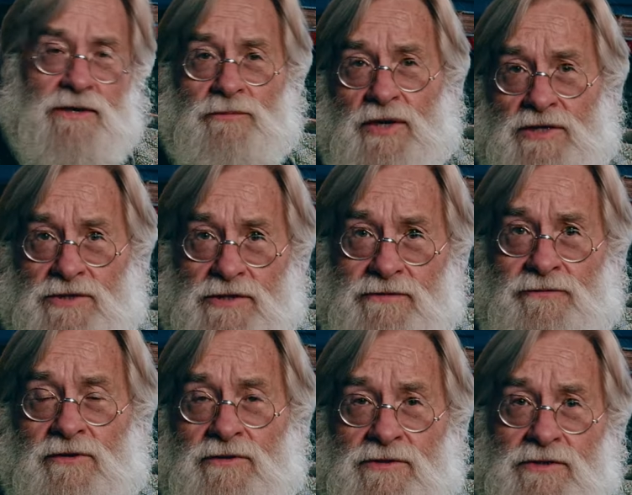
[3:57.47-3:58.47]
Impressionism
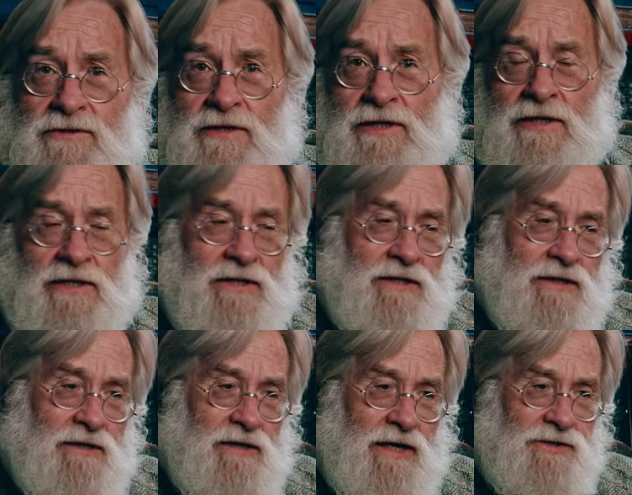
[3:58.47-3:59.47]
versus
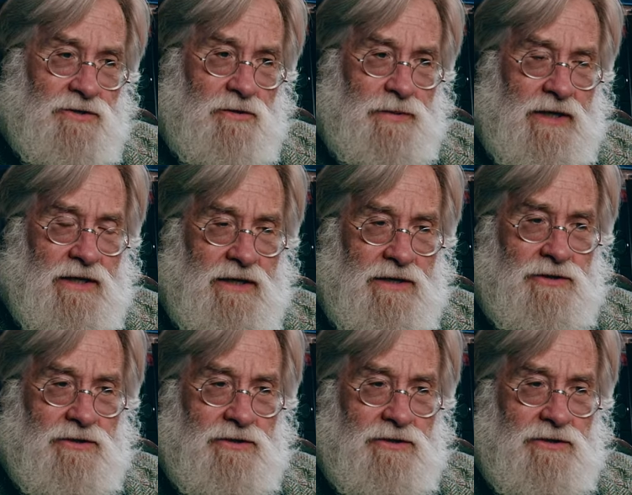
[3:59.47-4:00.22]
classical painting, and